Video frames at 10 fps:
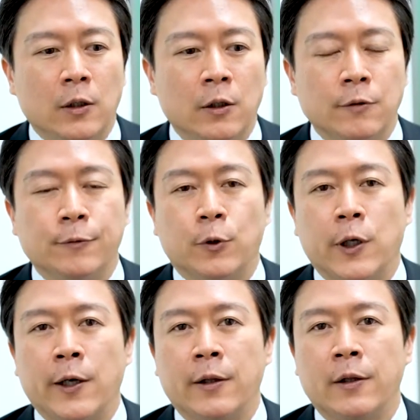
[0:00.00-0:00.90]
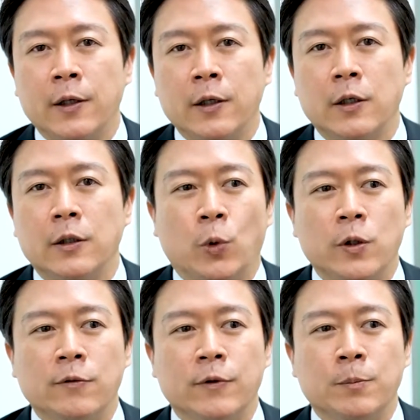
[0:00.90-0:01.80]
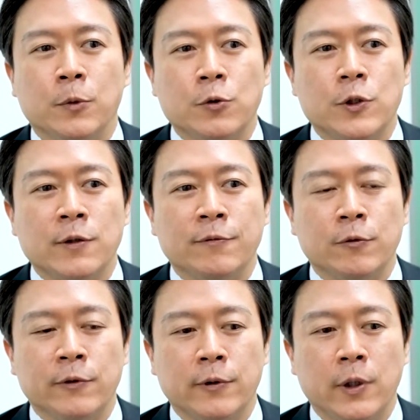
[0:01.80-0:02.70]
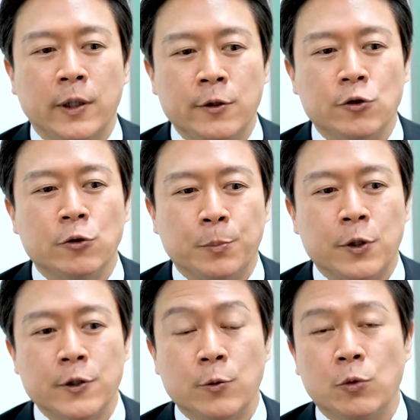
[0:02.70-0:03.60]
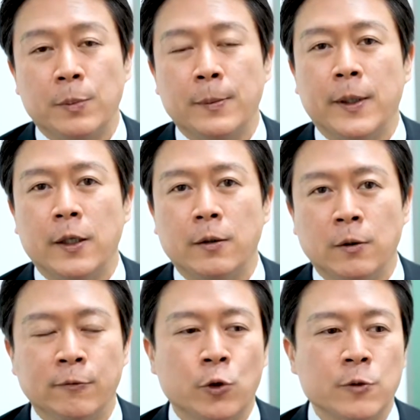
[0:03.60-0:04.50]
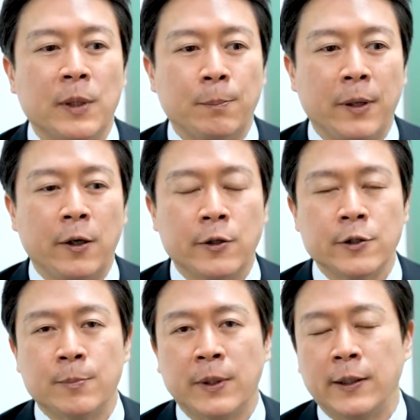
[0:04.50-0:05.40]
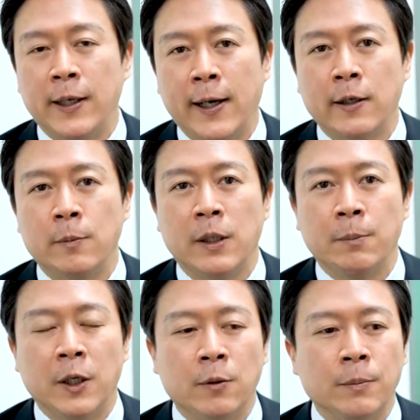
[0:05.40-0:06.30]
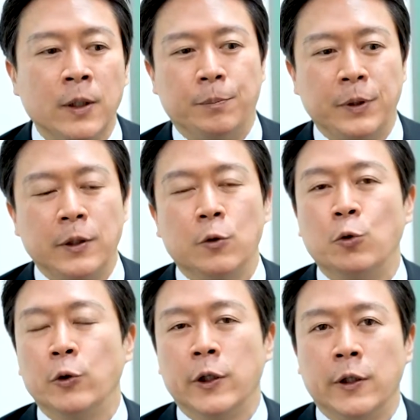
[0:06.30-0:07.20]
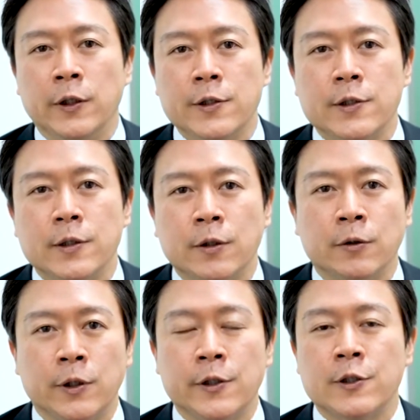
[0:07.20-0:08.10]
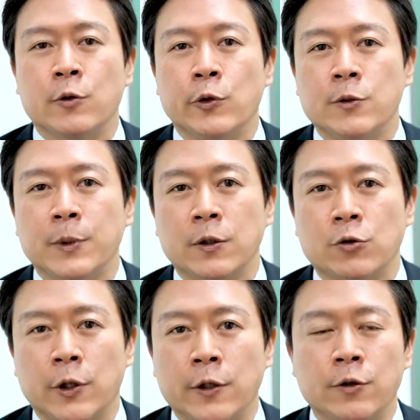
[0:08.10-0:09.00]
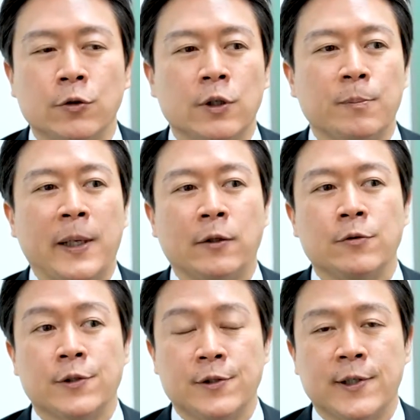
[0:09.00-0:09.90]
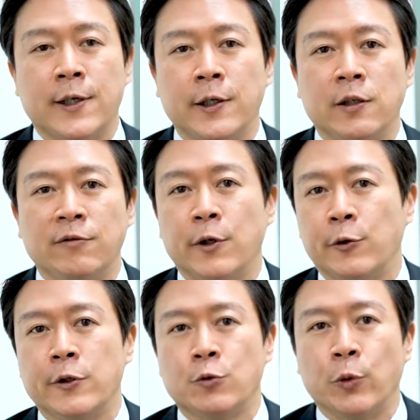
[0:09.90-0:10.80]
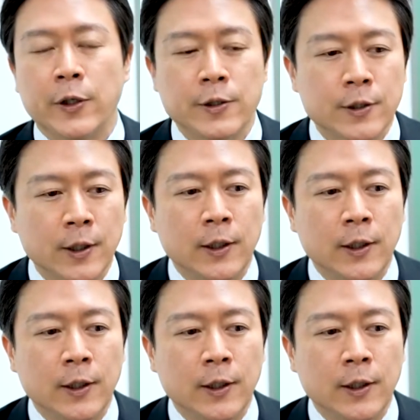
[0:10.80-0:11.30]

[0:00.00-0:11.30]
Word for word: Therefore, I think one of the most influential person would be my, of course, my parents, my dad, and my mom. Being who he is, you know, he has always been trying to give back to society in various ways.